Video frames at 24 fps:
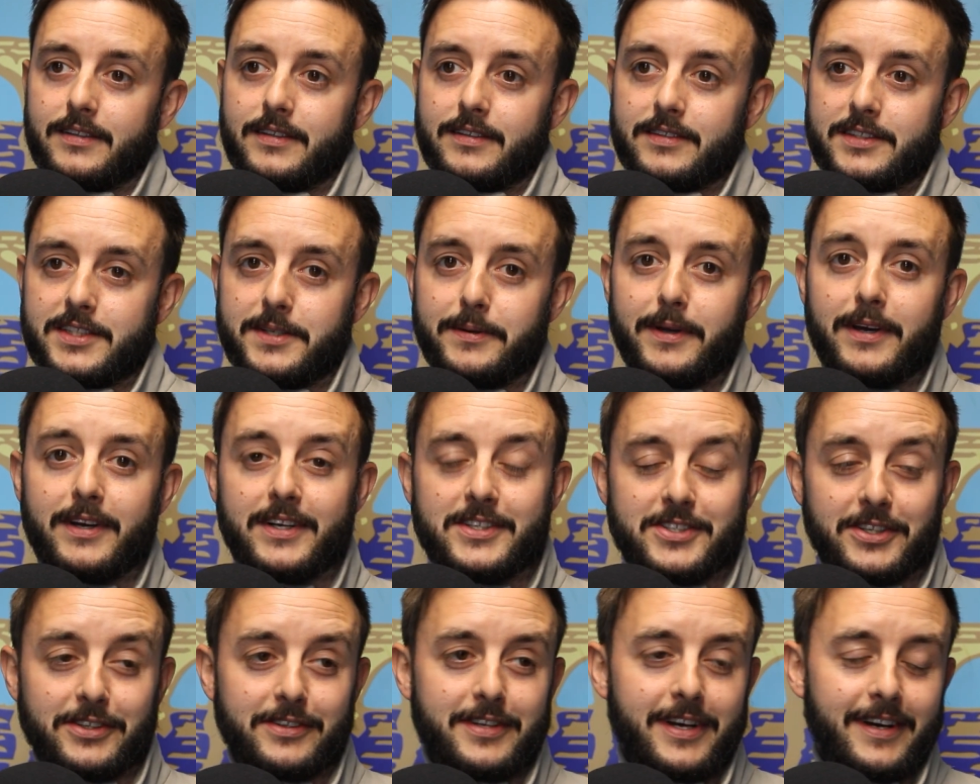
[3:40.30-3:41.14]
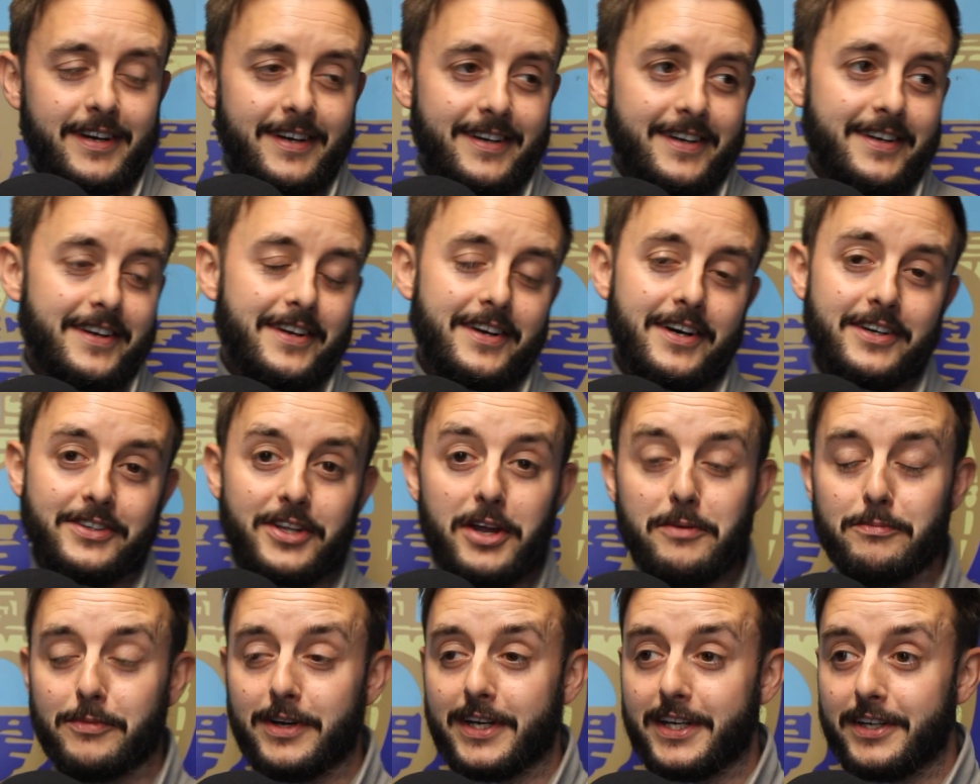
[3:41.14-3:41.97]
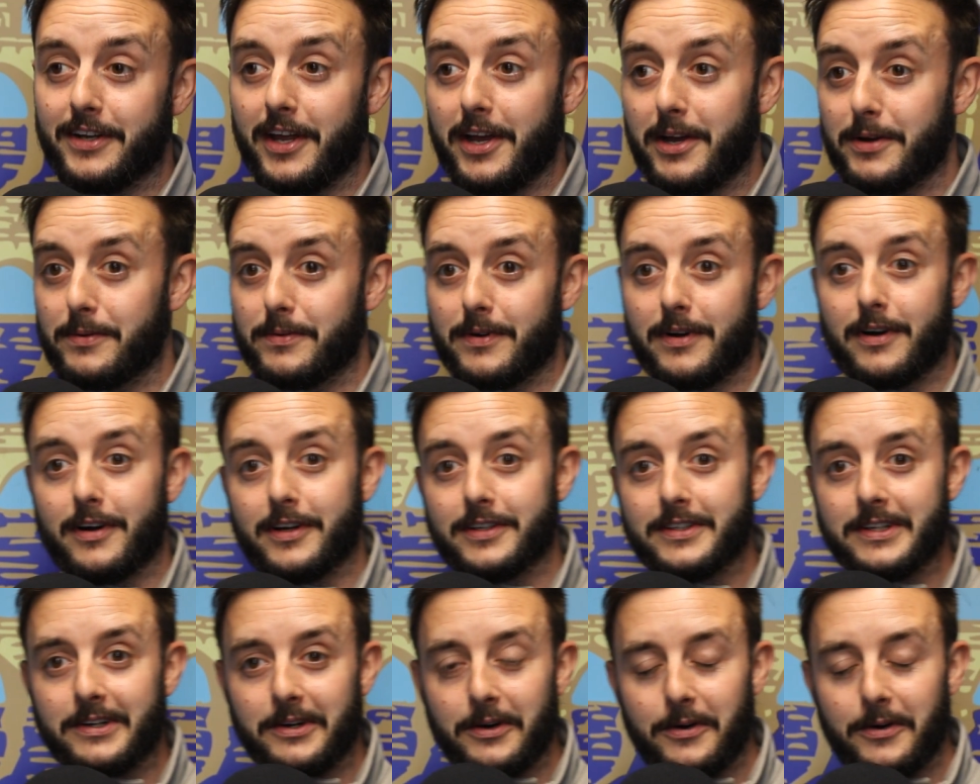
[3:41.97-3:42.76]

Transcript: To be honest, I don't really know. I